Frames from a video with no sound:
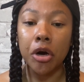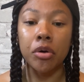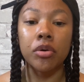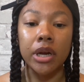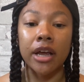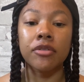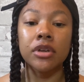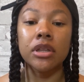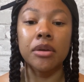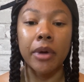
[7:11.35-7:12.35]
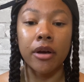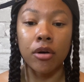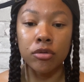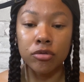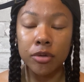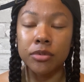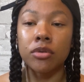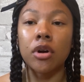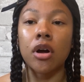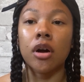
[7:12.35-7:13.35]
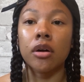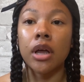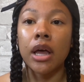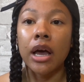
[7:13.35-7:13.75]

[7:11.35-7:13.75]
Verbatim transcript: own everything, my own crypto card.